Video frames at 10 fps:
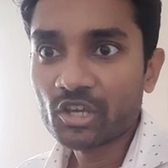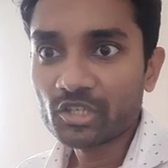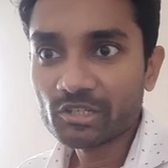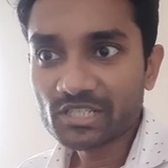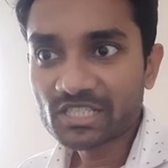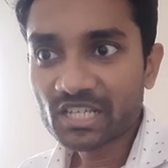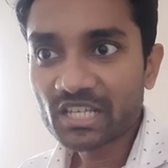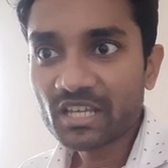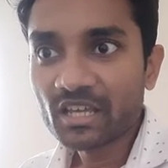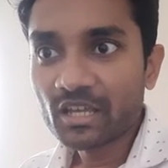you'll
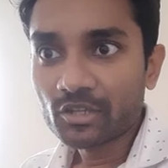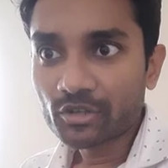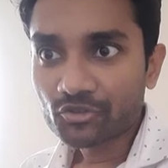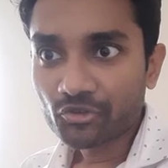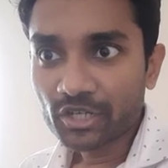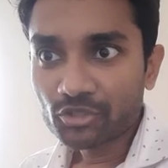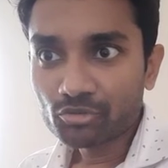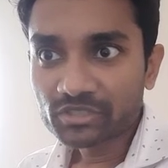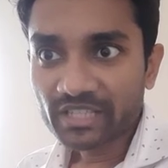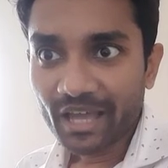see you're trying to
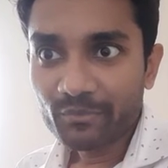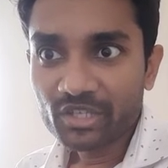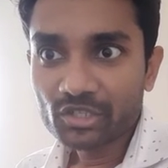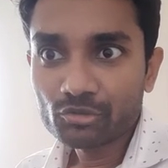scamming